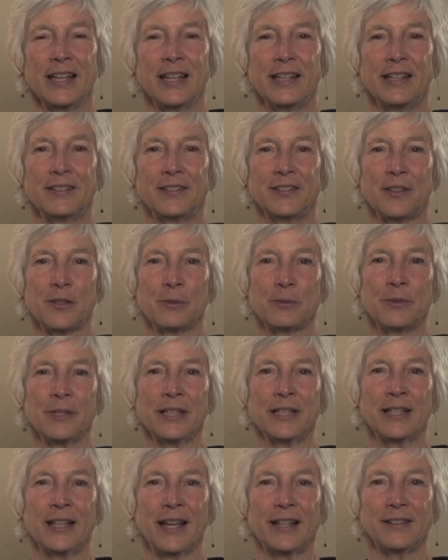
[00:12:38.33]
is the
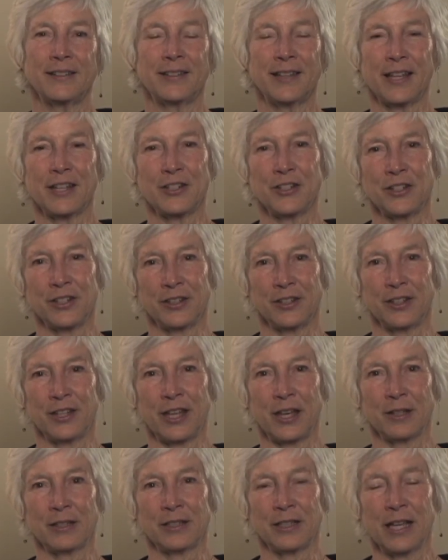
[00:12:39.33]
realization
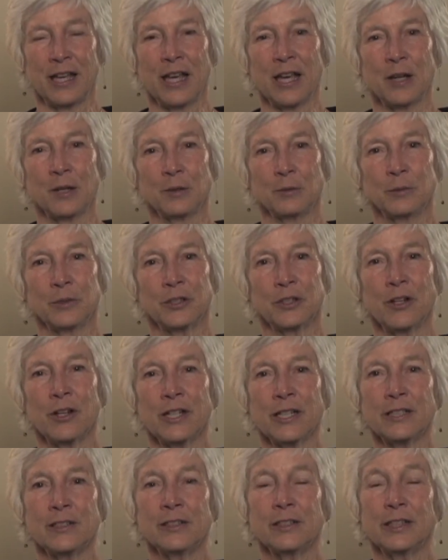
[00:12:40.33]
that we're
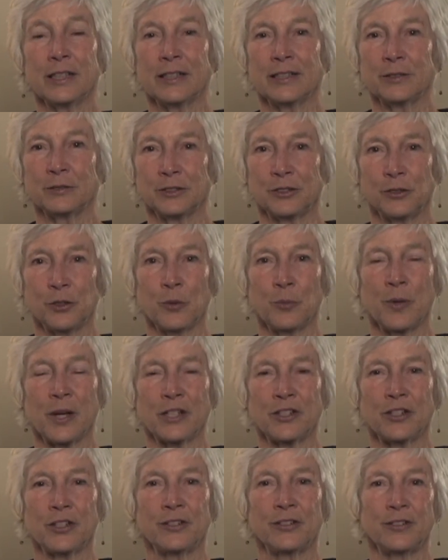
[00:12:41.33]
not so
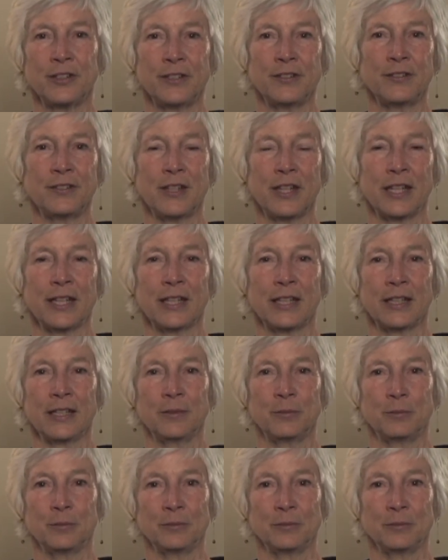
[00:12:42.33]
much assisting